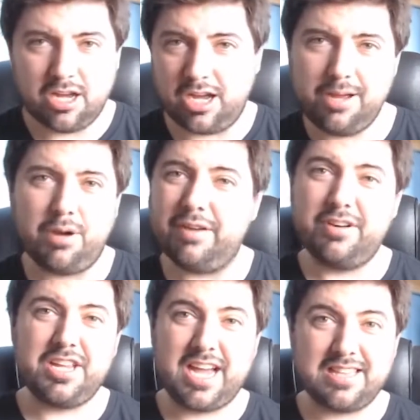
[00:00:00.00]
I've
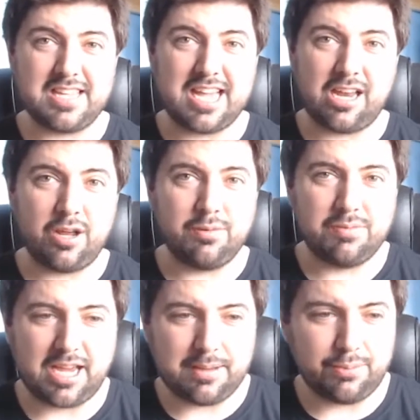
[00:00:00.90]
only had the yellow
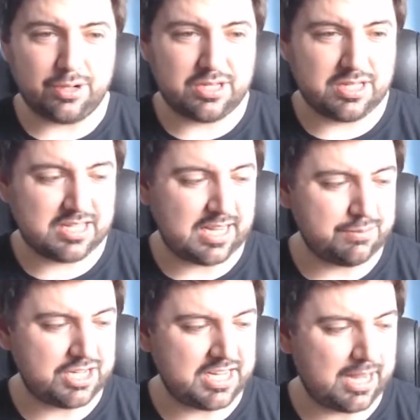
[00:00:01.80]
Game Boy, the
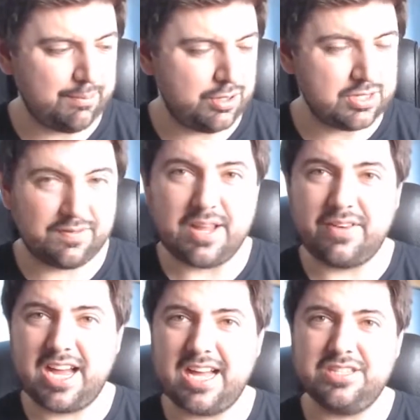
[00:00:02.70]
DMG Game Boys. I
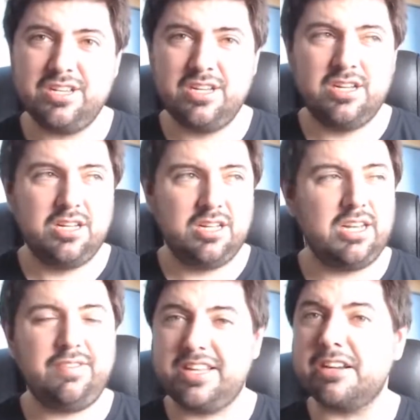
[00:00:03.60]
never had
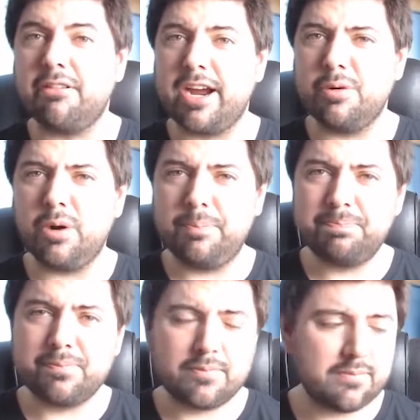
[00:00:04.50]
the grey one,
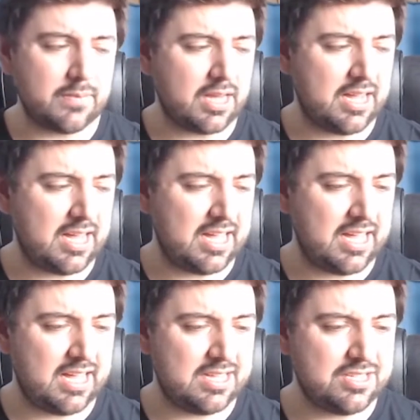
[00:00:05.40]

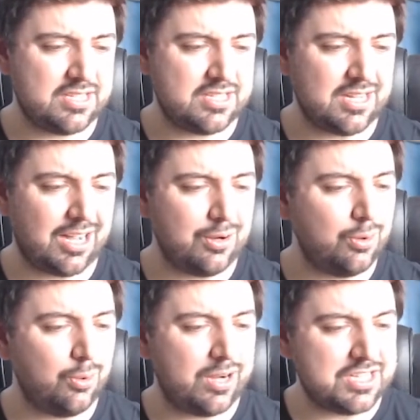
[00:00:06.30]
and I
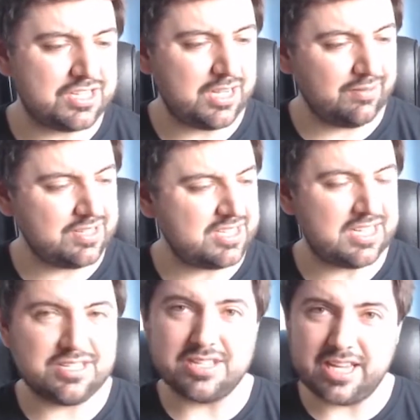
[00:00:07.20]
always
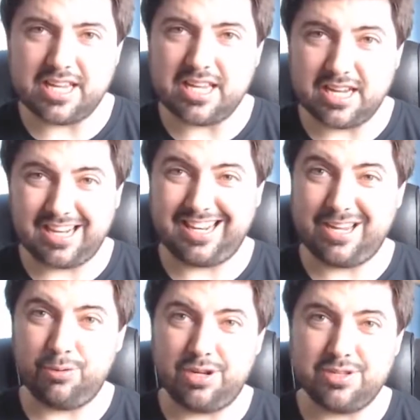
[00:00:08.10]
coveted the
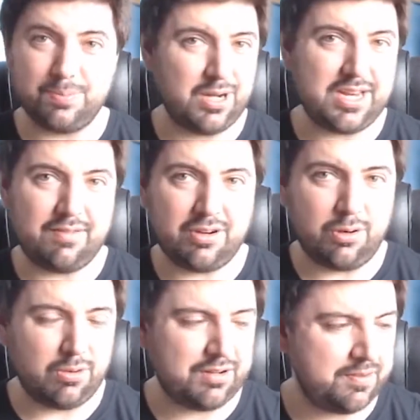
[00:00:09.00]
clear one, but I never got one